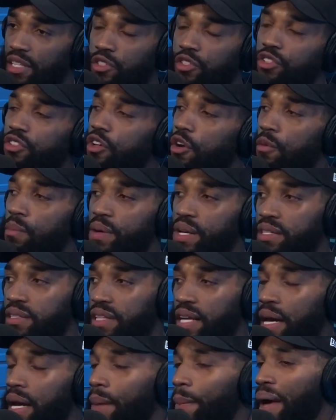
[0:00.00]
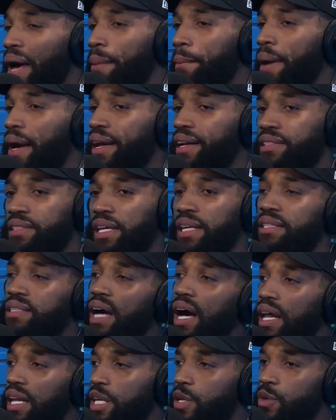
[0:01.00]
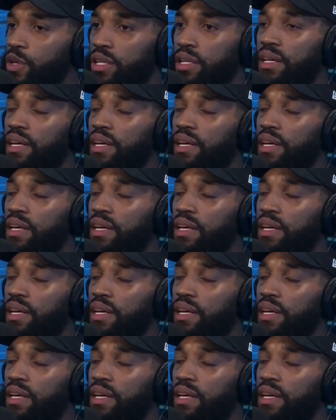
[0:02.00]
so busy. I'm not gonna say he's Hollywood,